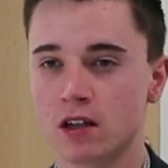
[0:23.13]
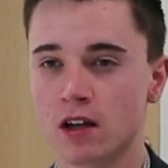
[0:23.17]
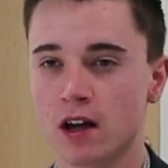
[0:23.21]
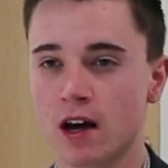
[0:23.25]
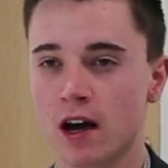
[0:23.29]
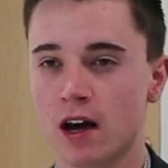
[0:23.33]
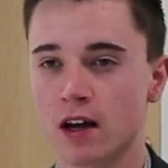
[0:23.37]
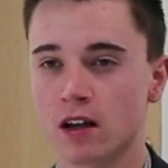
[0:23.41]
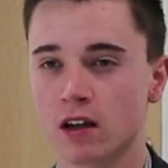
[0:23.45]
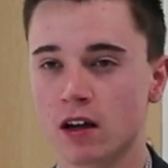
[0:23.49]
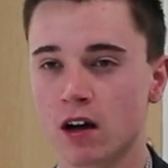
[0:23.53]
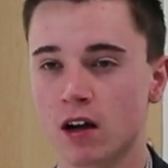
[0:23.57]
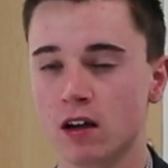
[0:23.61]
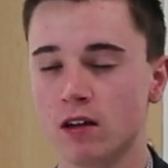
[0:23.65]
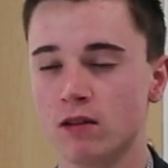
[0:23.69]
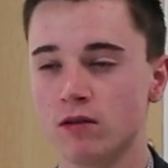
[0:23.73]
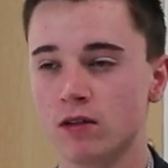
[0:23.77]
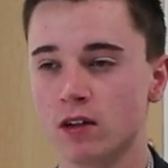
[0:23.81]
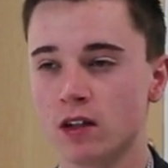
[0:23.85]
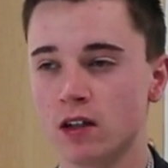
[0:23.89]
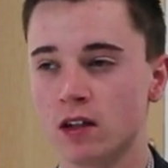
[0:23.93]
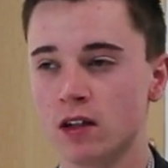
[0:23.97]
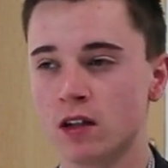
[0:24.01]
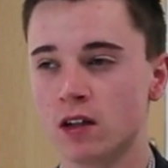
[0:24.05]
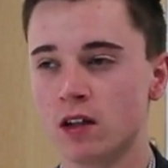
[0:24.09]
and I had kind of
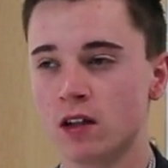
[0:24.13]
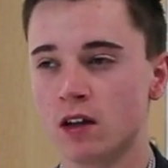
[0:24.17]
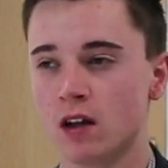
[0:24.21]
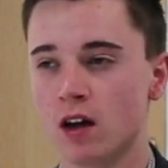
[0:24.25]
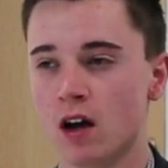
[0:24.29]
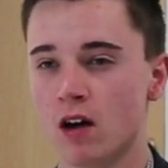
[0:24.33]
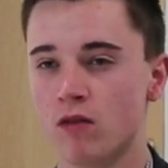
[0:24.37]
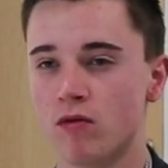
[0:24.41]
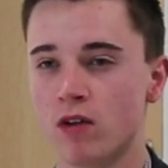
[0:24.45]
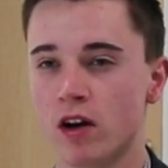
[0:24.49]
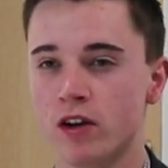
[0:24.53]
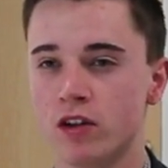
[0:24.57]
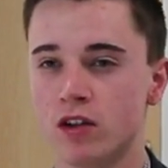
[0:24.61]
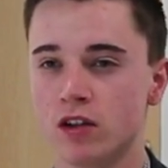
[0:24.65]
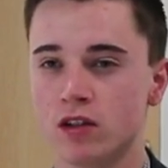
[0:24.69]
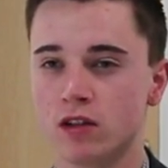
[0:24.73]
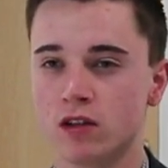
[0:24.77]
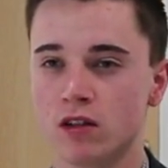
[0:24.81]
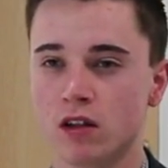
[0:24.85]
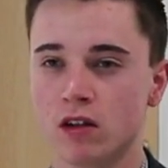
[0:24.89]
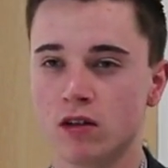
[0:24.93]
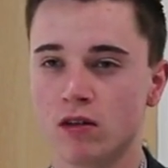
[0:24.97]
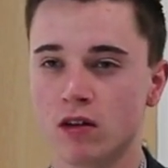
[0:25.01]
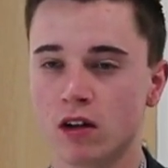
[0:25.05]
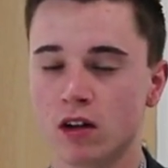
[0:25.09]
a
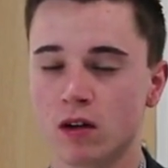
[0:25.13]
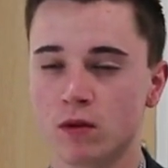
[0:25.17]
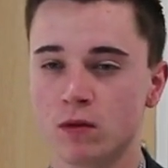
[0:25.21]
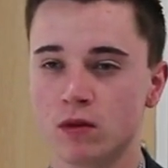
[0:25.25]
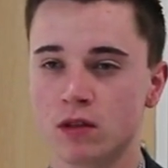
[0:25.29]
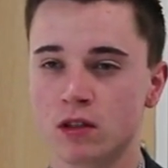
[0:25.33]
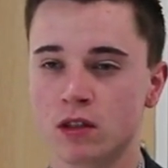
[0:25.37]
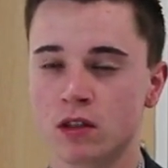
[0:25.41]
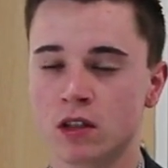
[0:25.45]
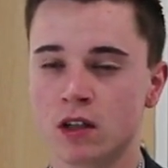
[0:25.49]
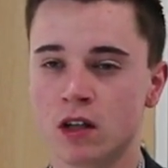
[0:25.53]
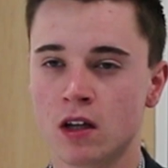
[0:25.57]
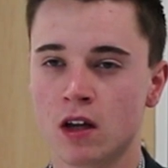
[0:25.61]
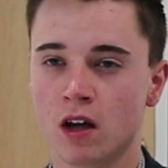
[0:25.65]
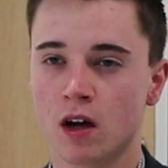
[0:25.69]
register, and I was